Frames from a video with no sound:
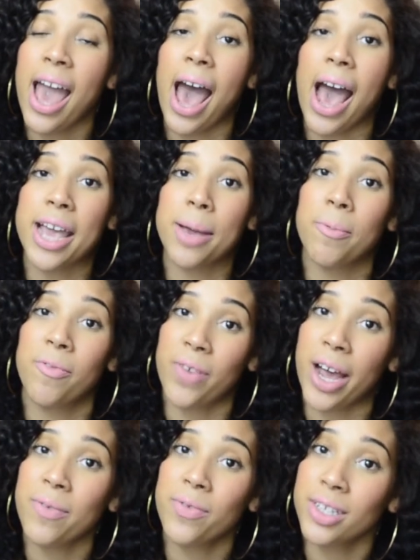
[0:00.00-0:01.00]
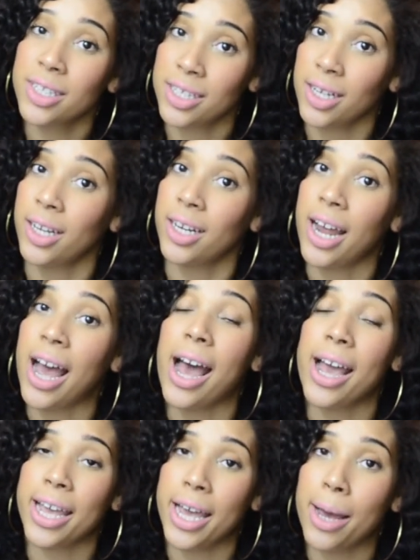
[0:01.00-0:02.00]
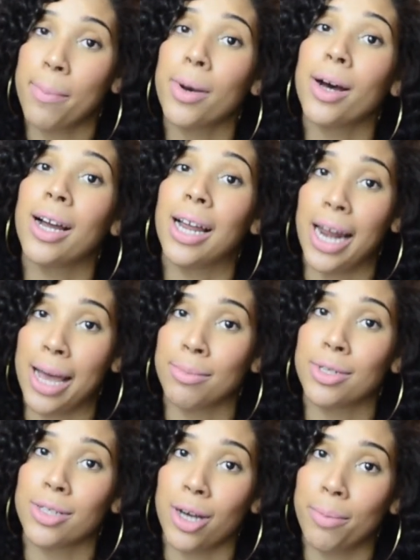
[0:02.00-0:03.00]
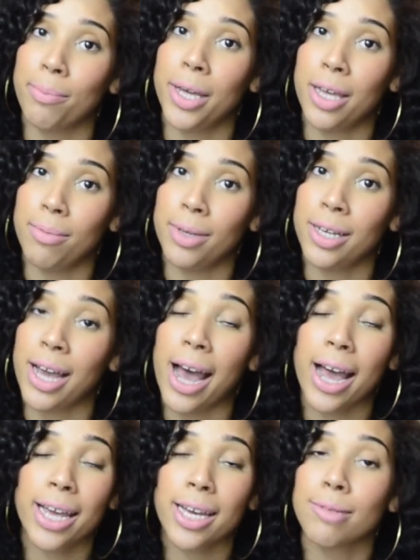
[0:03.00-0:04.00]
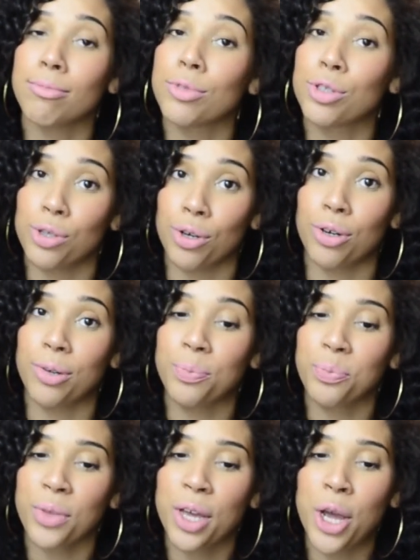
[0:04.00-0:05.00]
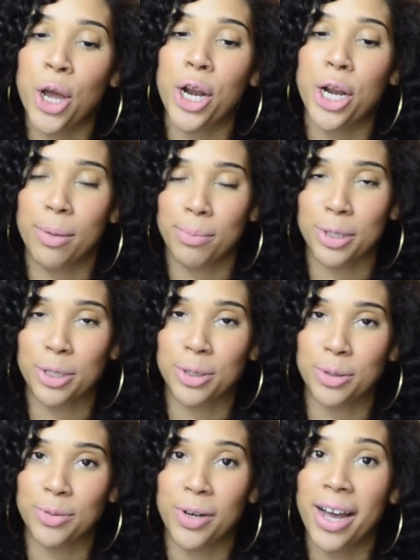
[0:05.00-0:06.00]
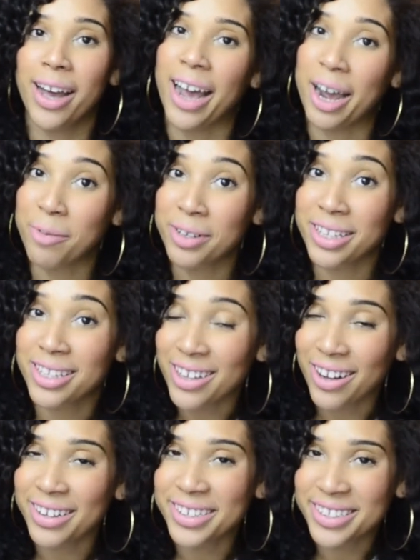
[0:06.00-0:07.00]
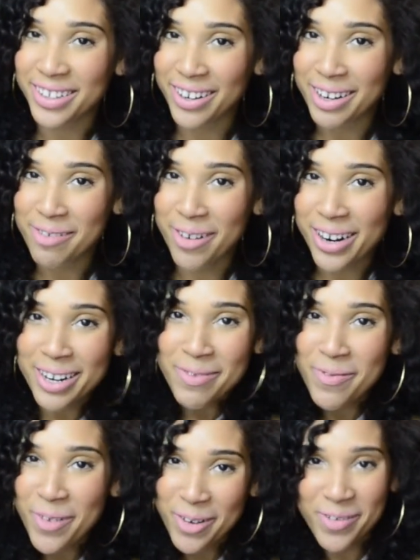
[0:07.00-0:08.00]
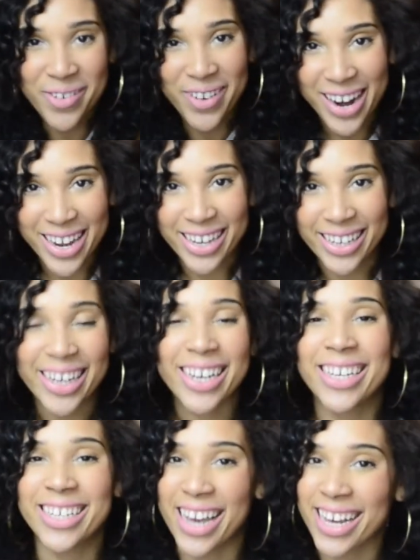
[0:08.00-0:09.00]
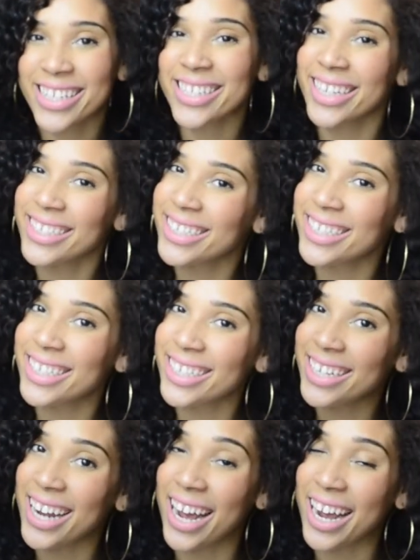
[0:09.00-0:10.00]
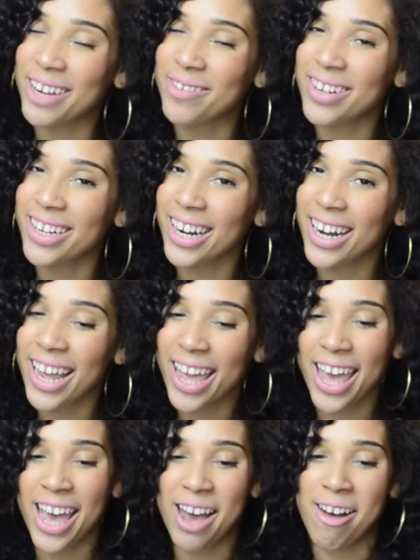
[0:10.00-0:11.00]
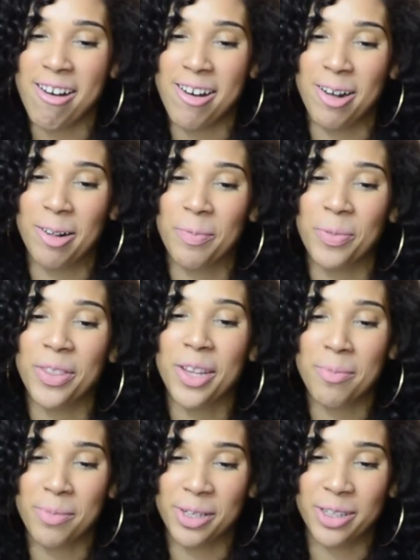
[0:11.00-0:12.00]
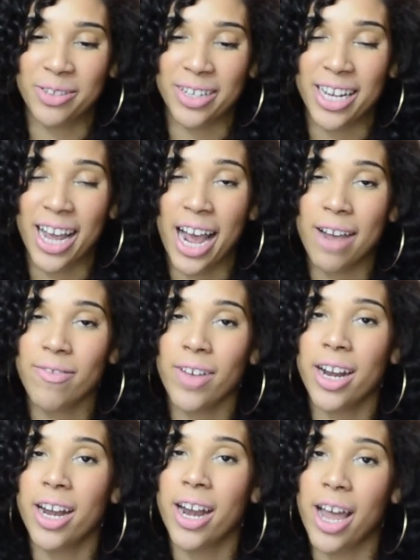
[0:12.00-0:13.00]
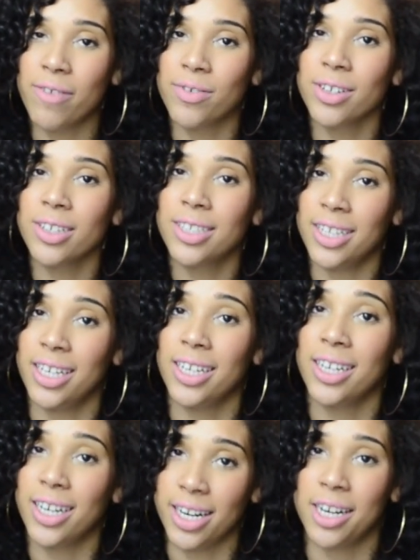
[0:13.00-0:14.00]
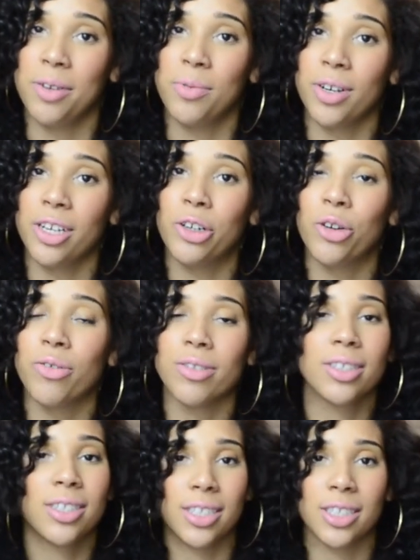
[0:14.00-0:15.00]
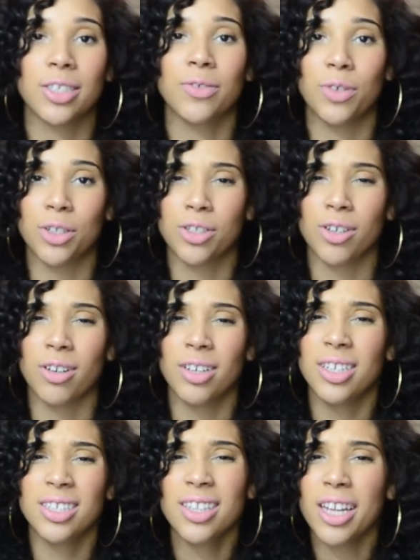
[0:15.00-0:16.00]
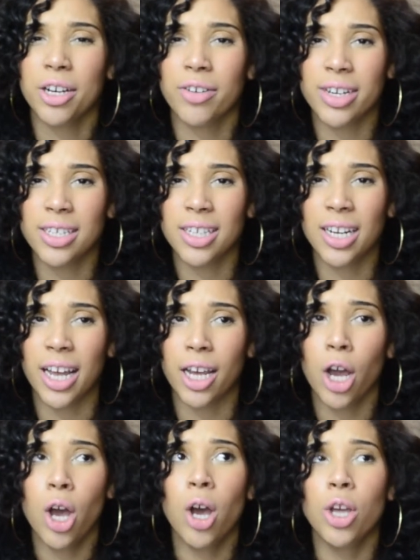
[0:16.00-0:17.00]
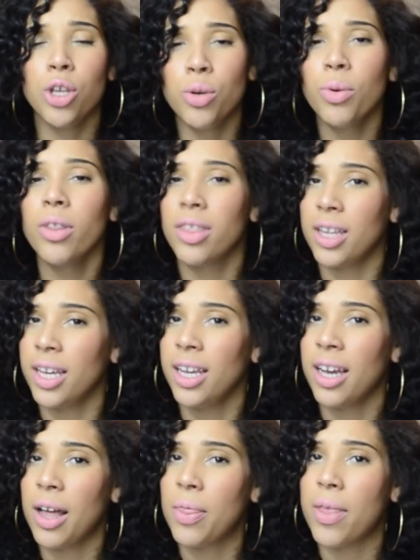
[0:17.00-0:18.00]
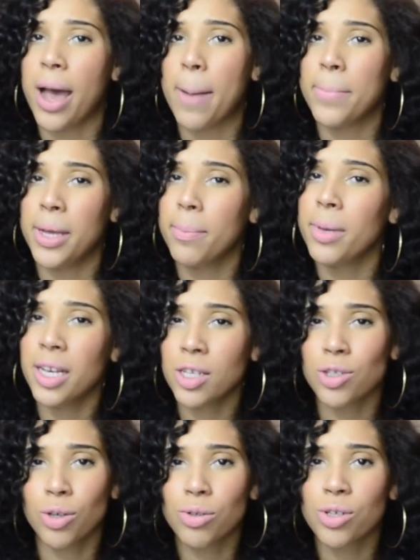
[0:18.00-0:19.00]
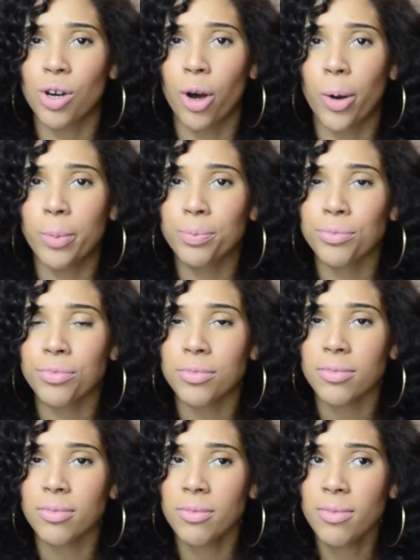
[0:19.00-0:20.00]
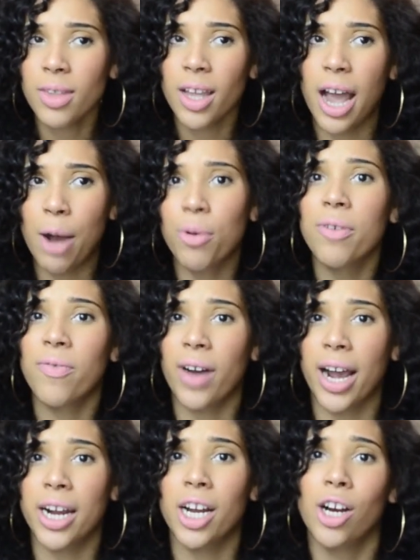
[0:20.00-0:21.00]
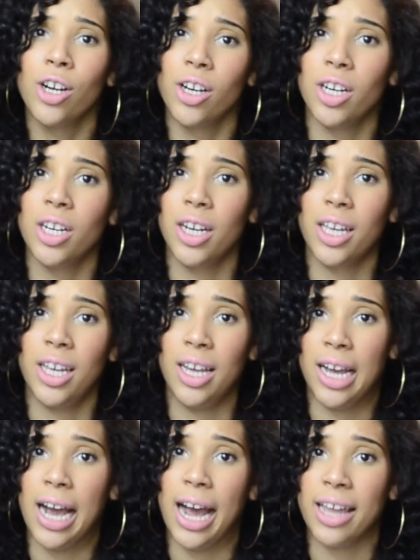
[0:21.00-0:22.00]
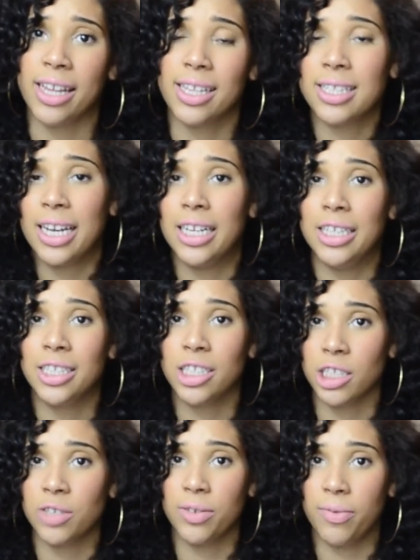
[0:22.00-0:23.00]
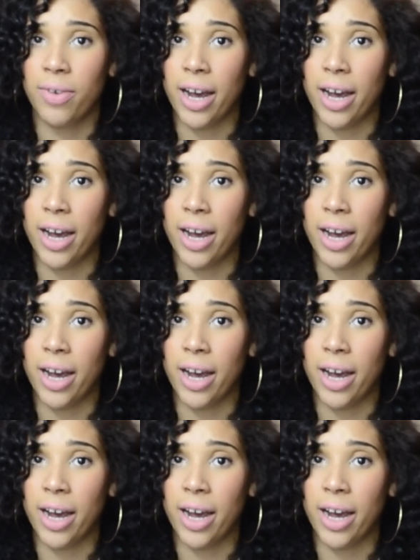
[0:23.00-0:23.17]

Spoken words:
I am 5'10". I am a glamazon, baby. I am tall. Number two, I won the tallest girl award in 4th grade. Yes, I did. I won. Number three, I've never dated anyone over 6 foot tall. Isn't that crazy? Like, you would think that me being so tall, I would find a good looking guy that's at least 6'5".